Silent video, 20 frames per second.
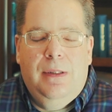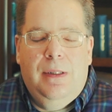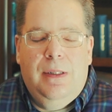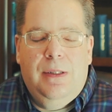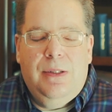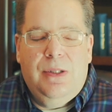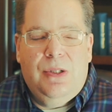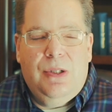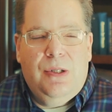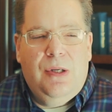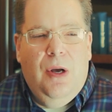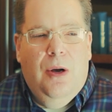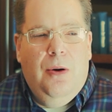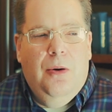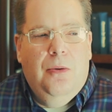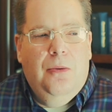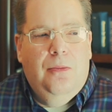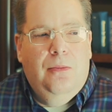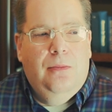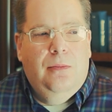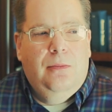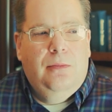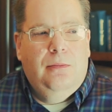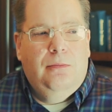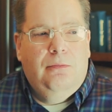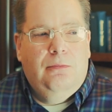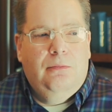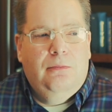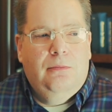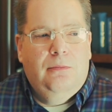And so
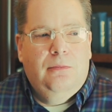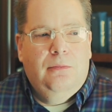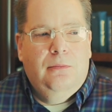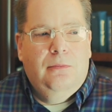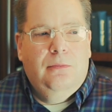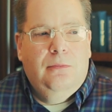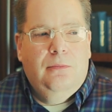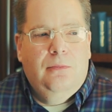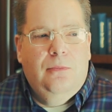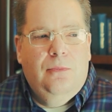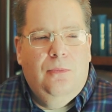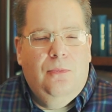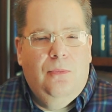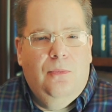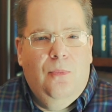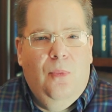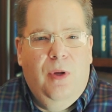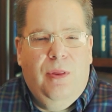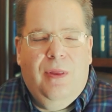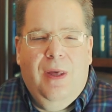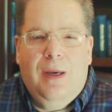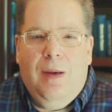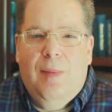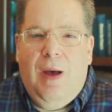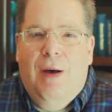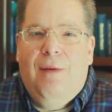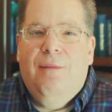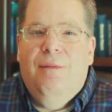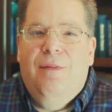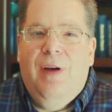we think
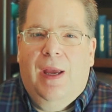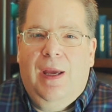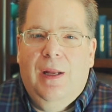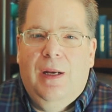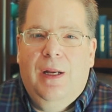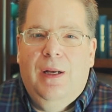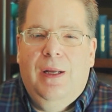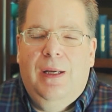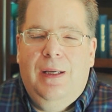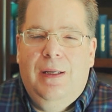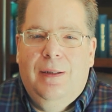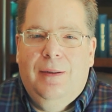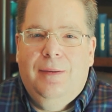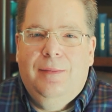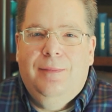about vanity.